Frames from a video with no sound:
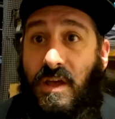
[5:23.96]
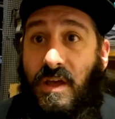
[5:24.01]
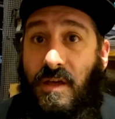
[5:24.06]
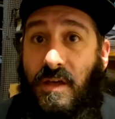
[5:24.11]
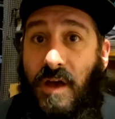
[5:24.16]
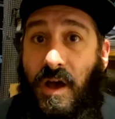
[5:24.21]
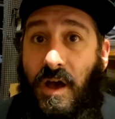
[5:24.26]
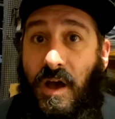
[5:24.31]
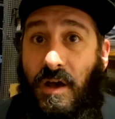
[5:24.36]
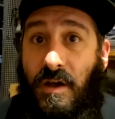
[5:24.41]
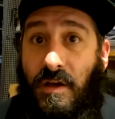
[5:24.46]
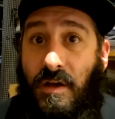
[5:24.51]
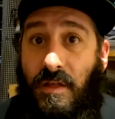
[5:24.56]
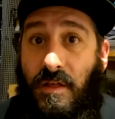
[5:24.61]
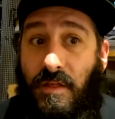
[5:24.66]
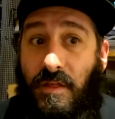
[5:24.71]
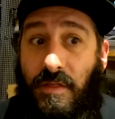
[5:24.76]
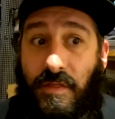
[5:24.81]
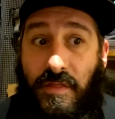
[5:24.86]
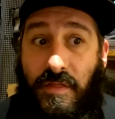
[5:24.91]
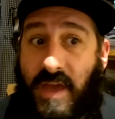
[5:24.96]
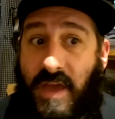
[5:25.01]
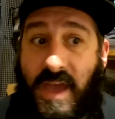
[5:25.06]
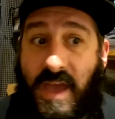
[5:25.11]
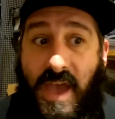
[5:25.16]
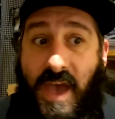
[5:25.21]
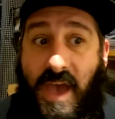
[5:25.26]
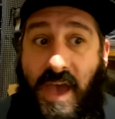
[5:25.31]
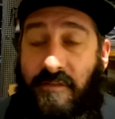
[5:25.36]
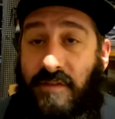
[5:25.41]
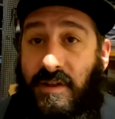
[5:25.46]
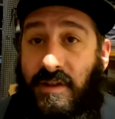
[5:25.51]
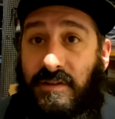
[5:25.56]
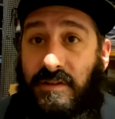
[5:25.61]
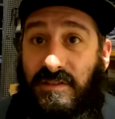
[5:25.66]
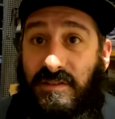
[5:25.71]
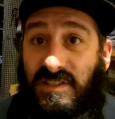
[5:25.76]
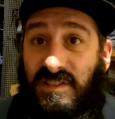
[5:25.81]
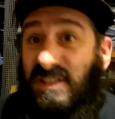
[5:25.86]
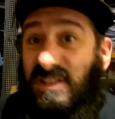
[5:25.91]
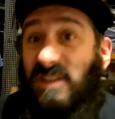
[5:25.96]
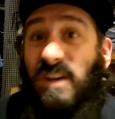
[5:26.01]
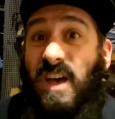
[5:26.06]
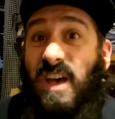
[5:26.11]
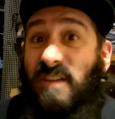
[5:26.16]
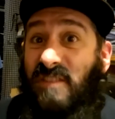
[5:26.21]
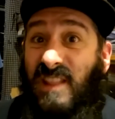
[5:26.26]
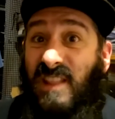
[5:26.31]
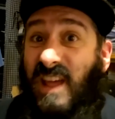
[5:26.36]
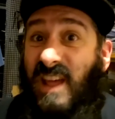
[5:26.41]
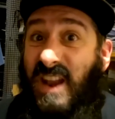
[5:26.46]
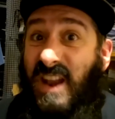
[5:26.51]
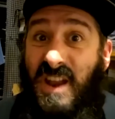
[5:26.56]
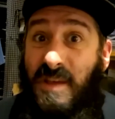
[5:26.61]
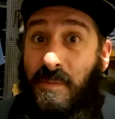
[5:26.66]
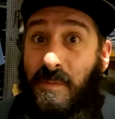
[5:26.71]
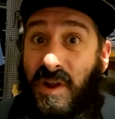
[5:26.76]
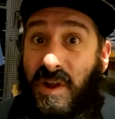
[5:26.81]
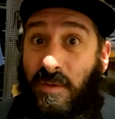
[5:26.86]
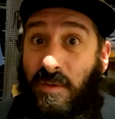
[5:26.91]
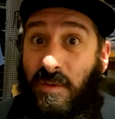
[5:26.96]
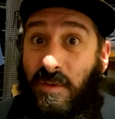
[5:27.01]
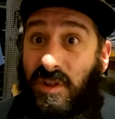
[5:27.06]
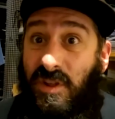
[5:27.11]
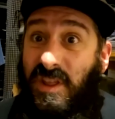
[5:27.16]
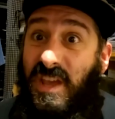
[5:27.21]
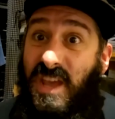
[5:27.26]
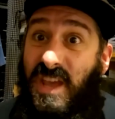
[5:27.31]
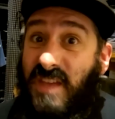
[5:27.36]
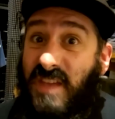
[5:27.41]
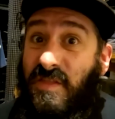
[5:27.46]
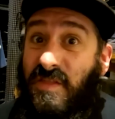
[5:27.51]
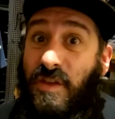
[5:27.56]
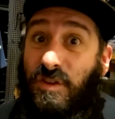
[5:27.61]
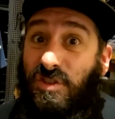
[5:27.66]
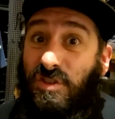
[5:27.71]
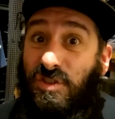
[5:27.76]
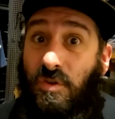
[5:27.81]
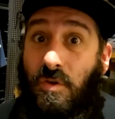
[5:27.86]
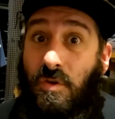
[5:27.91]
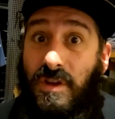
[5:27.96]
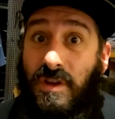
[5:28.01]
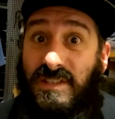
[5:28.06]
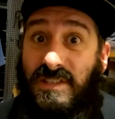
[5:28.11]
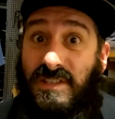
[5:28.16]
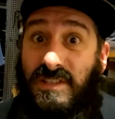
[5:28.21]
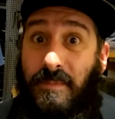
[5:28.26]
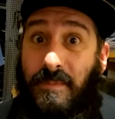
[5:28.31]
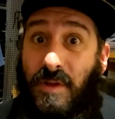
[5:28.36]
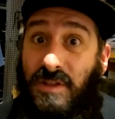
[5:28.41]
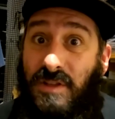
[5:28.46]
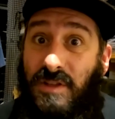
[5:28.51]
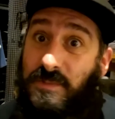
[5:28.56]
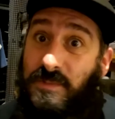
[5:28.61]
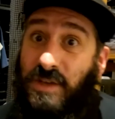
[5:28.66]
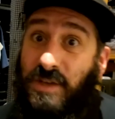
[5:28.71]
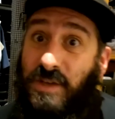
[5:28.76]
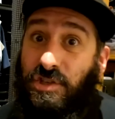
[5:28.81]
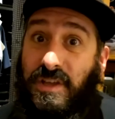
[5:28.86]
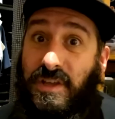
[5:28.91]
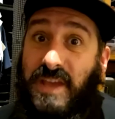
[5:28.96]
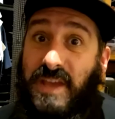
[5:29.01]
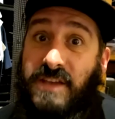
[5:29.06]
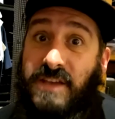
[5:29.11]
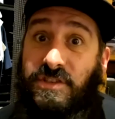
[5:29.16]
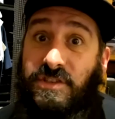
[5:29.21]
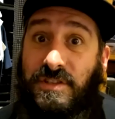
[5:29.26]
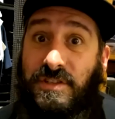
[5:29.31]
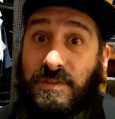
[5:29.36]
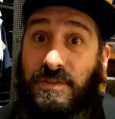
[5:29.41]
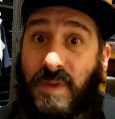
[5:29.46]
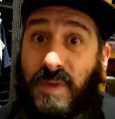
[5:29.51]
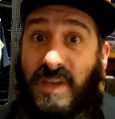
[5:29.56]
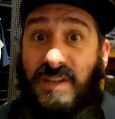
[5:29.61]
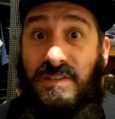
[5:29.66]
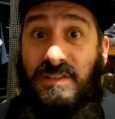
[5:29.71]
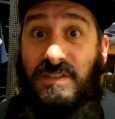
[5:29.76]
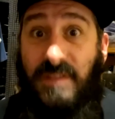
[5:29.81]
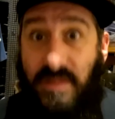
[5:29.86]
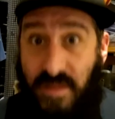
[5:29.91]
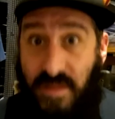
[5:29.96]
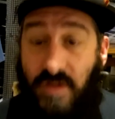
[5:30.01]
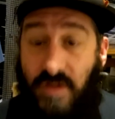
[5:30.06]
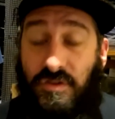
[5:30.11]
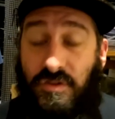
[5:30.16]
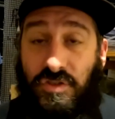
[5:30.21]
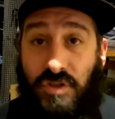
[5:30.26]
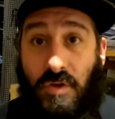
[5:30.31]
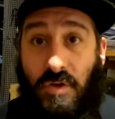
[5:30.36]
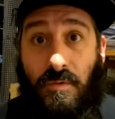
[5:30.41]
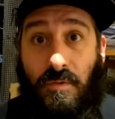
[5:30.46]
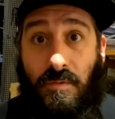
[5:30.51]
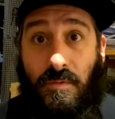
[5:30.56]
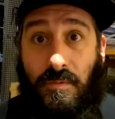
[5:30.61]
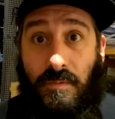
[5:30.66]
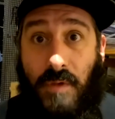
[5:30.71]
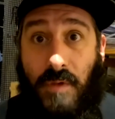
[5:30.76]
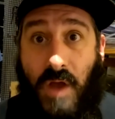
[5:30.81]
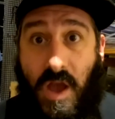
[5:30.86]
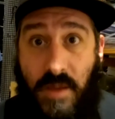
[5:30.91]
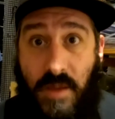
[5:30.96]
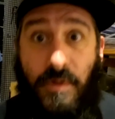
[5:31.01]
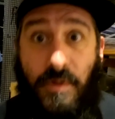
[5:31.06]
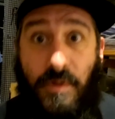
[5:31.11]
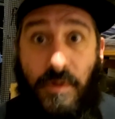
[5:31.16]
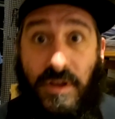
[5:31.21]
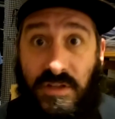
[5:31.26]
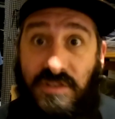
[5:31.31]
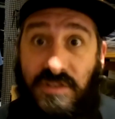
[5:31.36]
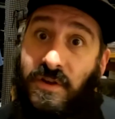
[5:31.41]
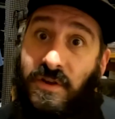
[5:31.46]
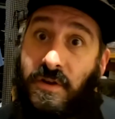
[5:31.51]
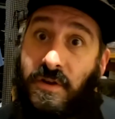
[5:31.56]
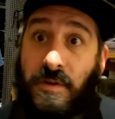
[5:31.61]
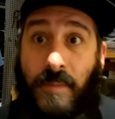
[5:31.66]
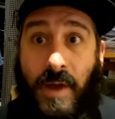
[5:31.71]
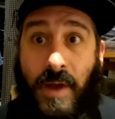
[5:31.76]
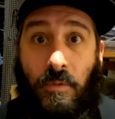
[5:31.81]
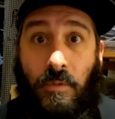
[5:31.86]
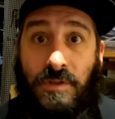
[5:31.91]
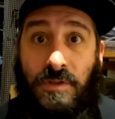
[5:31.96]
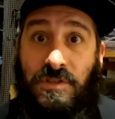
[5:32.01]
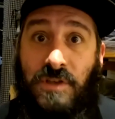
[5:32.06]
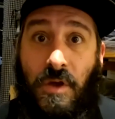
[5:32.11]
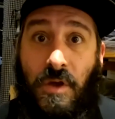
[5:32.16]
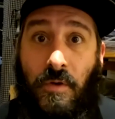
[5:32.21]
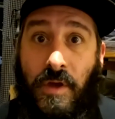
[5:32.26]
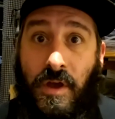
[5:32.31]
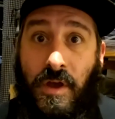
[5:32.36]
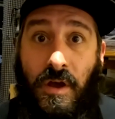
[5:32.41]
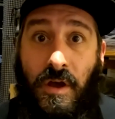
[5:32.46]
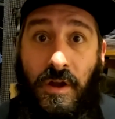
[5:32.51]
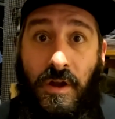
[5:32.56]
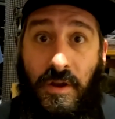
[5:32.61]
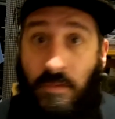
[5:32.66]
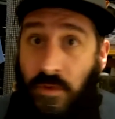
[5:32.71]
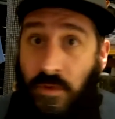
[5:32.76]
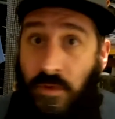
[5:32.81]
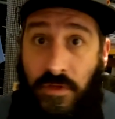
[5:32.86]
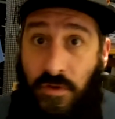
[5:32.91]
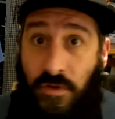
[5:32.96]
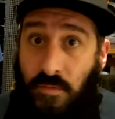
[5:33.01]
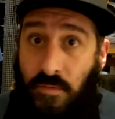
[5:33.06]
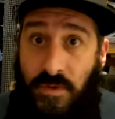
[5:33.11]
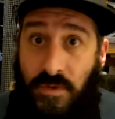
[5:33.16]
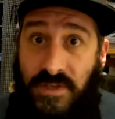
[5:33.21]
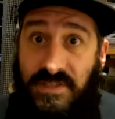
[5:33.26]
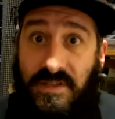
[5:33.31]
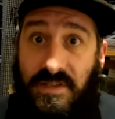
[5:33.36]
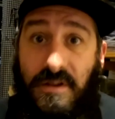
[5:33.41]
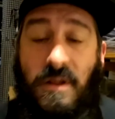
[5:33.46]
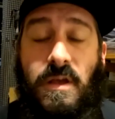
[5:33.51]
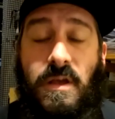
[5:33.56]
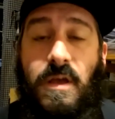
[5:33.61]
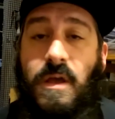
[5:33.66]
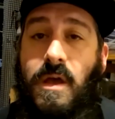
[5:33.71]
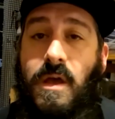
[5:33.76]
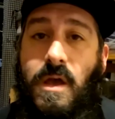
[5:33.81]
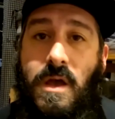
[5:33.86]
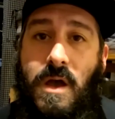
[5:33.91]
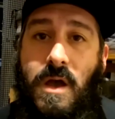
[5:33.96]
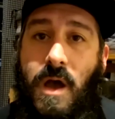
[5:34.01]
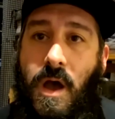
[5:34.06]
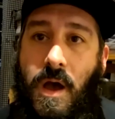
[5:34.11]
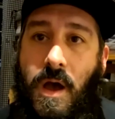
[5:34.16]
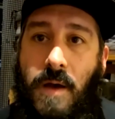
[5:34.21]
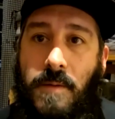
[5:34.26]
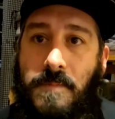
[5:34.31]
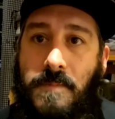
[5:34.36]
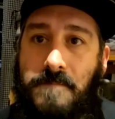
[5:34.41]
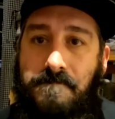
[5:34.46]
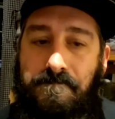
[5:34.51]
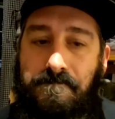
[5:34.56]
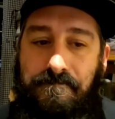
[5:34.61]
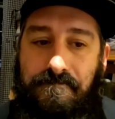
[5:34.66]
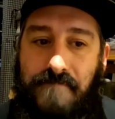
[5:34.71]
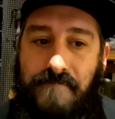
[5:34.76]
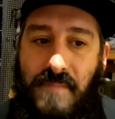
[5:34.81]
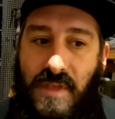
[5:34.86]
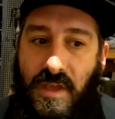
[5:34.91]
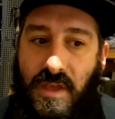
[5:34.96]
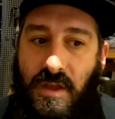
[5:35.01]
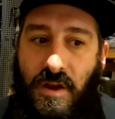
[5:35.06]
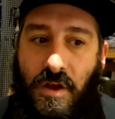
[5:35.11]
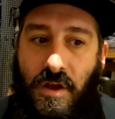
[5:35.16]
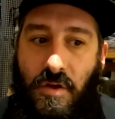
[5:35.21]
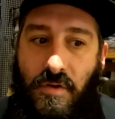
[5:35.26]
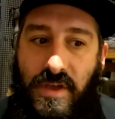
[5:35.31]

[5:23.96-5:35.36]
Uh, they haven't, still haven't let anybody really in their store except on special occasions because they're so hyper concerned about what's going on, and with good reason. Um, you know,